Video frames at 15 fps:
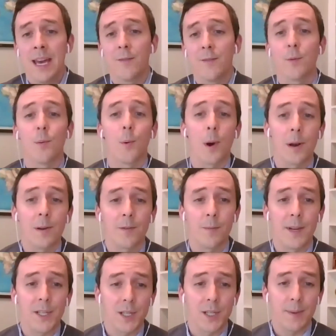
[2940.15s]
And for more
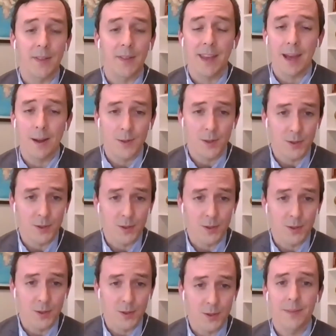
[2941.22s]
information about the Council's
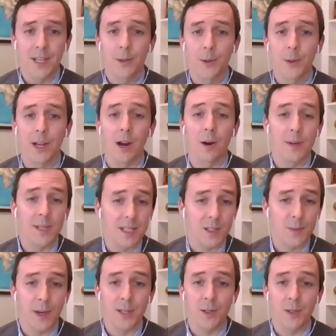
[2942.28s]
journal, including our
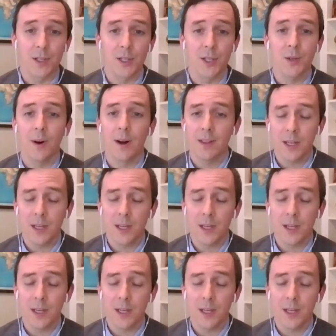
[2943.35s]
recent special issue